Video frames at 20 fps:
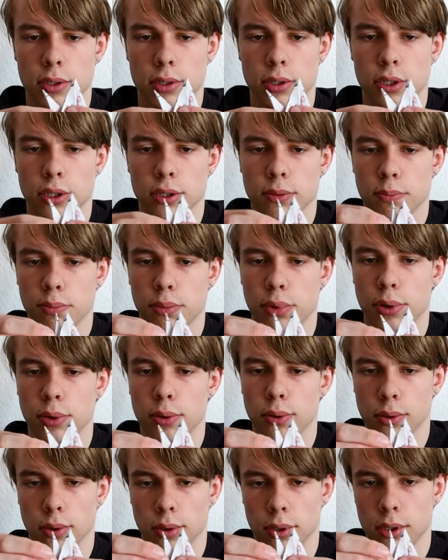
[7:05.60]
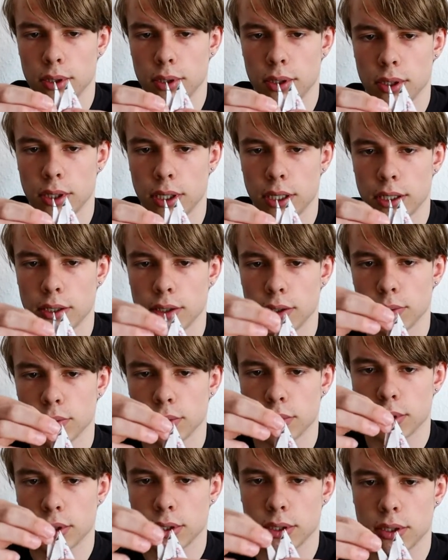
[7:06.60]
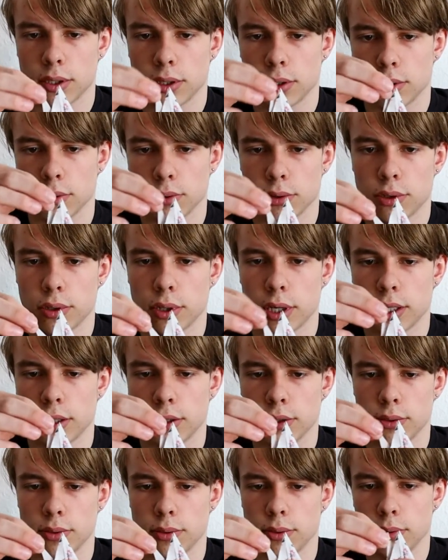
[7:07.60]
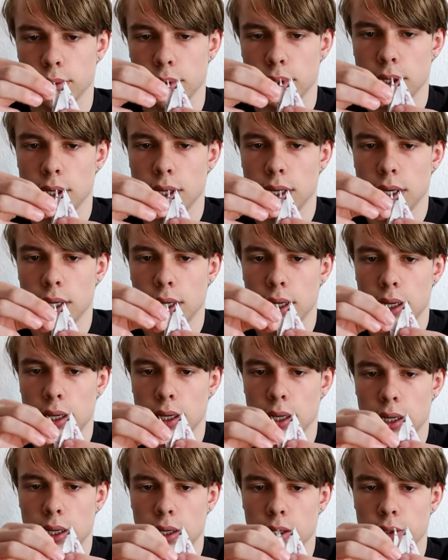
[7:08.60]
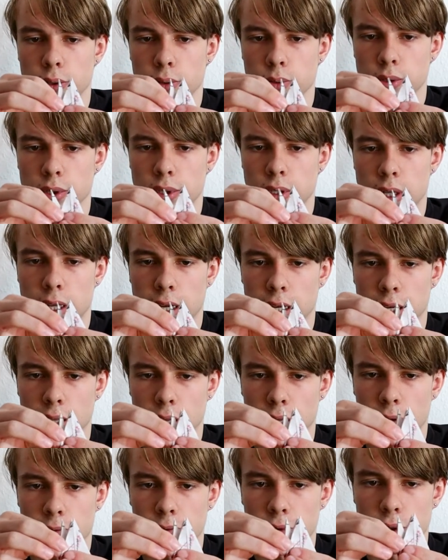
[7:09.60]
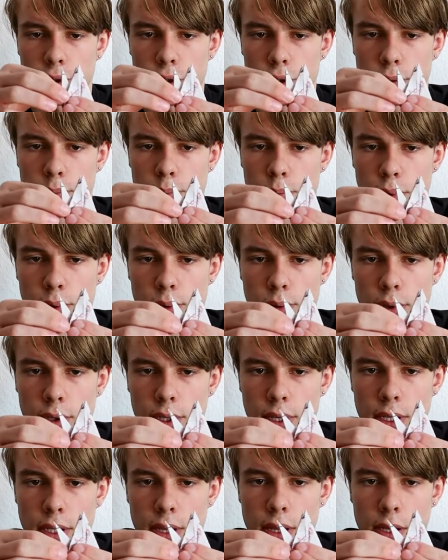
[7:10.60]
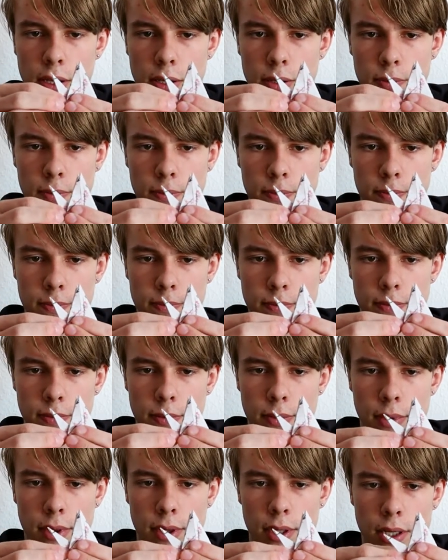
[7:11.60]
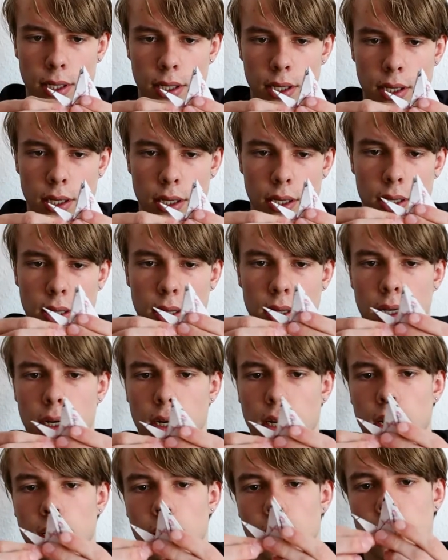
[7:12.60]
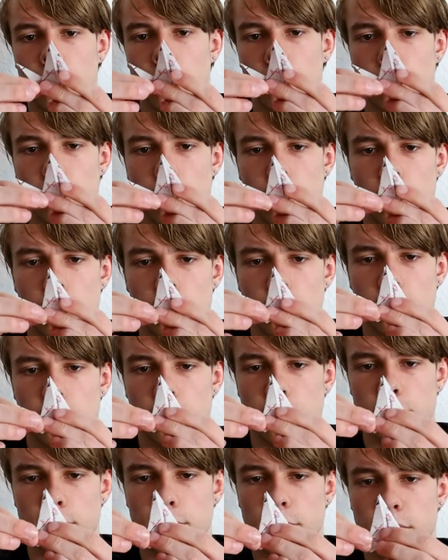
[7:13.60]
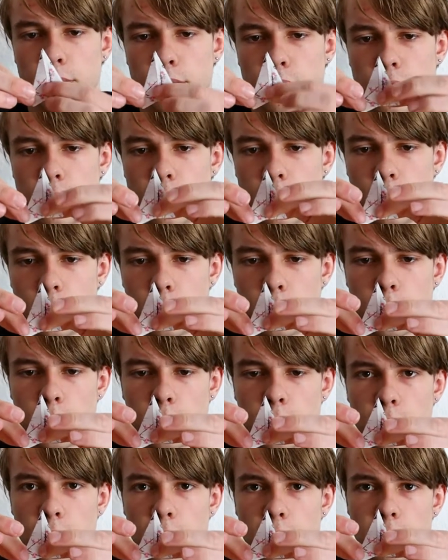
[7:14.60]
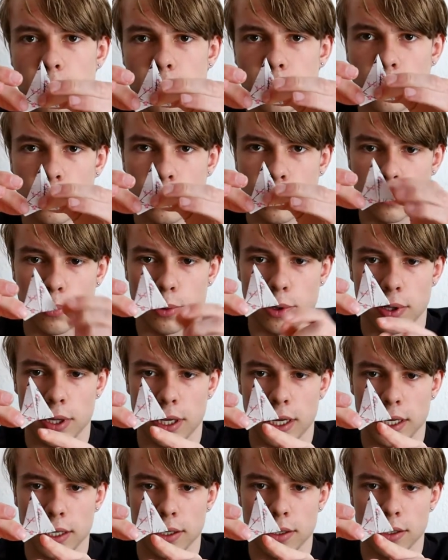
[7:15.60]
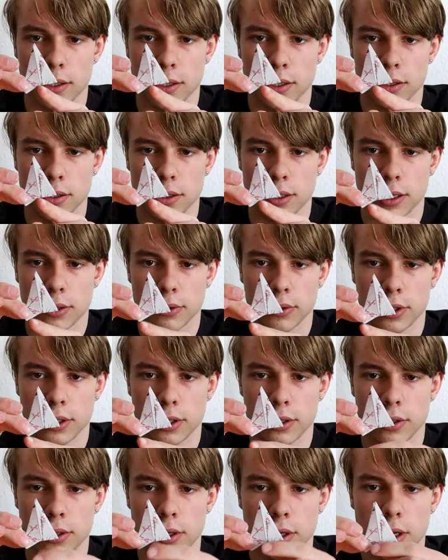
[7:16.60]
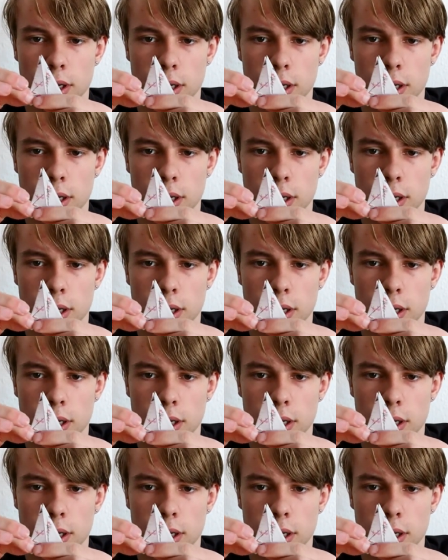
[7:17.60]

just pull. Like don't try to use it like a lever, just pull a little. And then until about here, when you have a small angle down here,